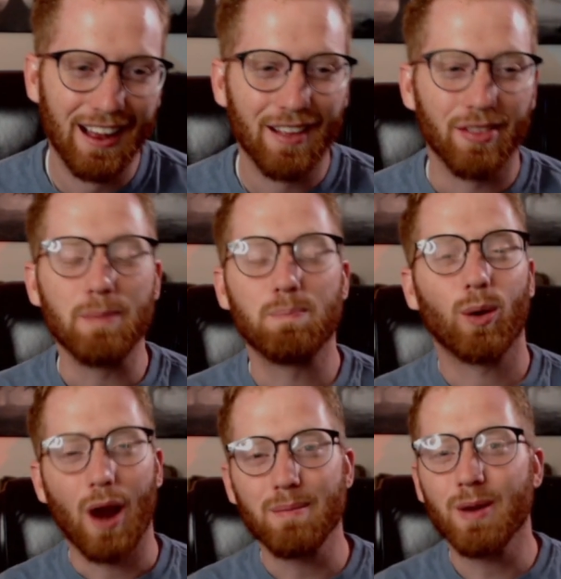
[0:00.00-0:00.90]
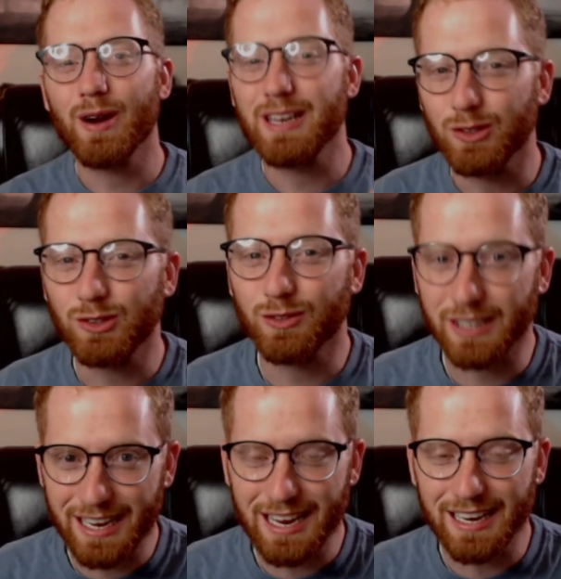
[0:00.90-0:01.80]
The primary use of a
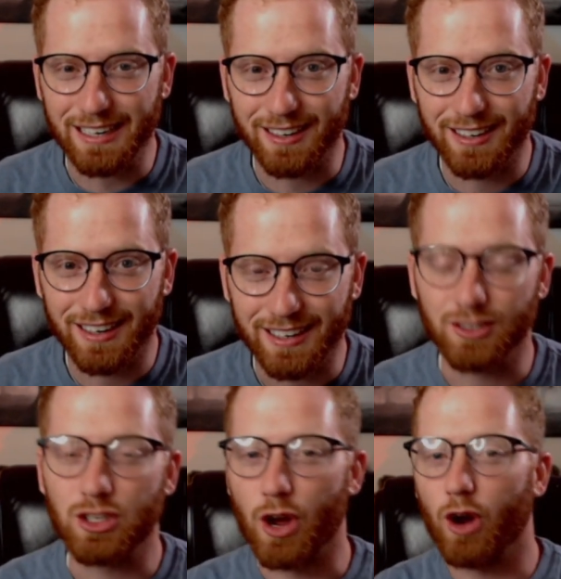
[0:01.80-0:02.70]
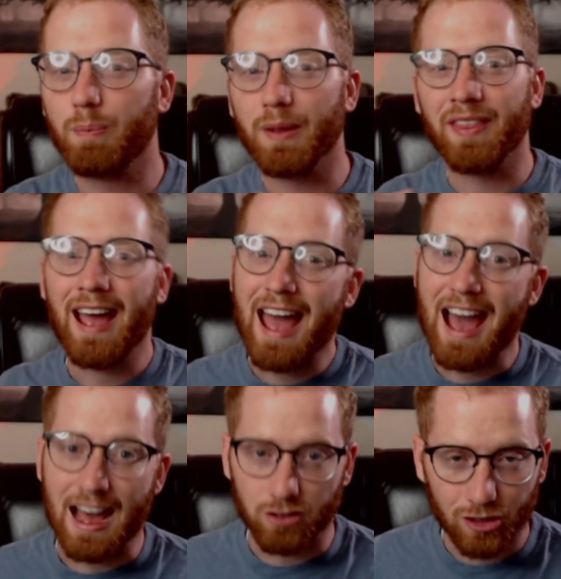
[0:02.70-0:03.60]
key is to open the
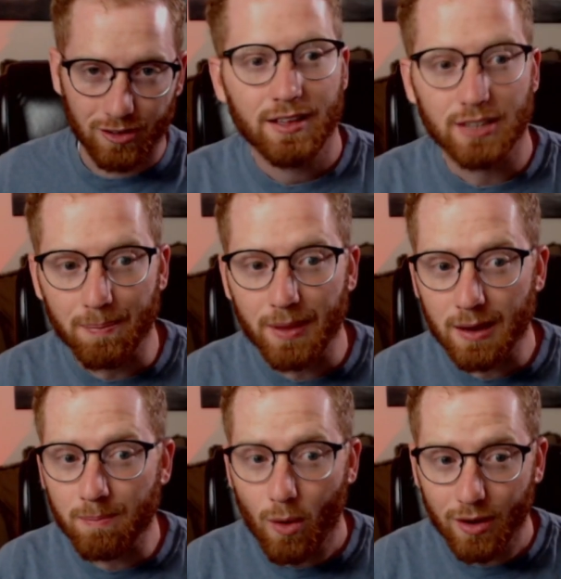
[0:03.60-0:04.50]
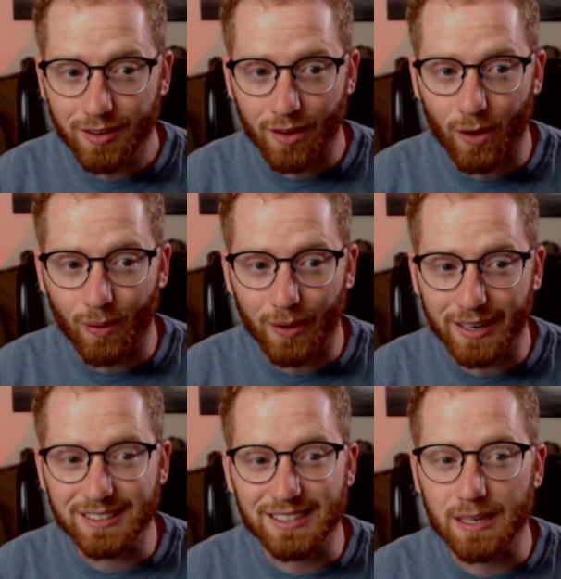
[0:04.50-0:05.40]
hatch. Something important though
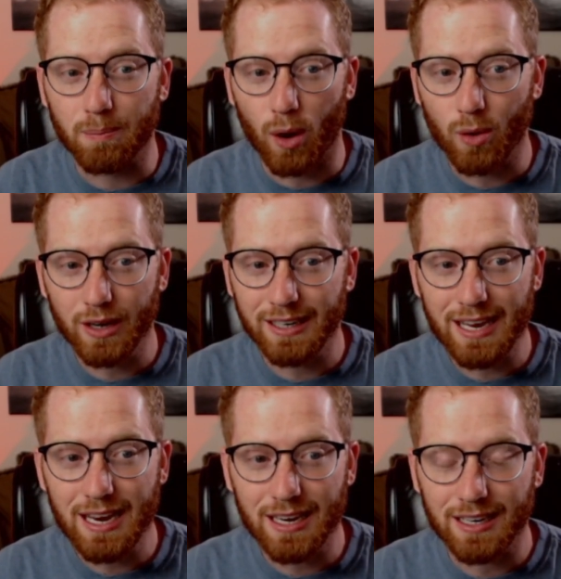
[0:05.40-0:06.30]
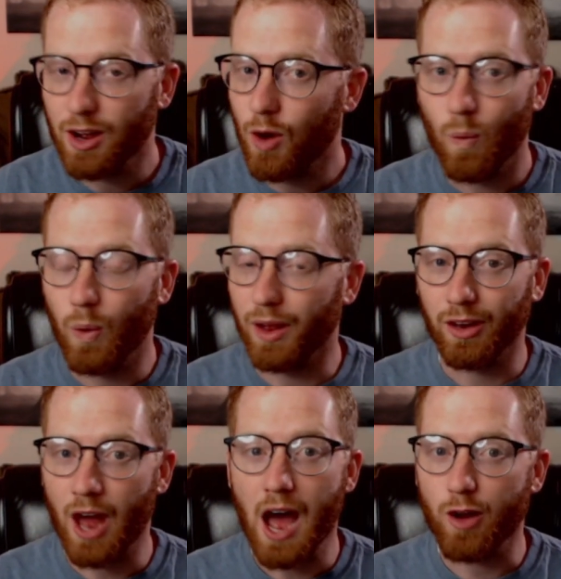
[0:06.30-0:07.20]
is the broken key will
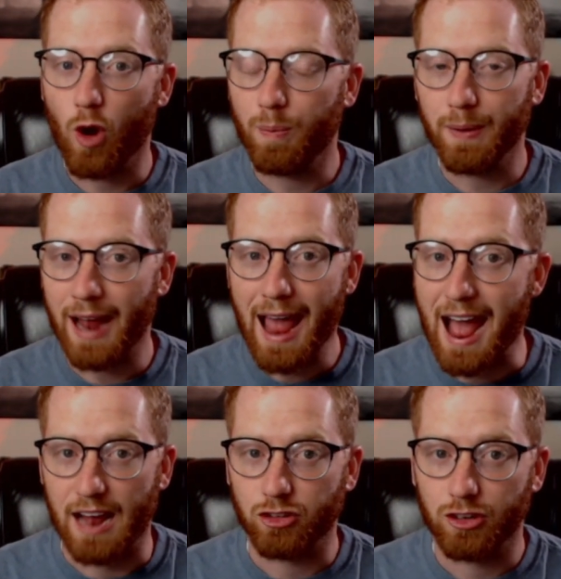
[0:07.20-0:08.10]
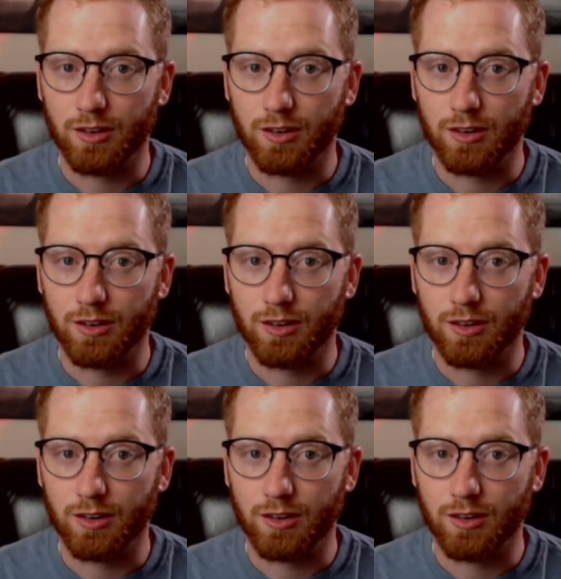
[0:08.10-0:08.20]
not open a hatch.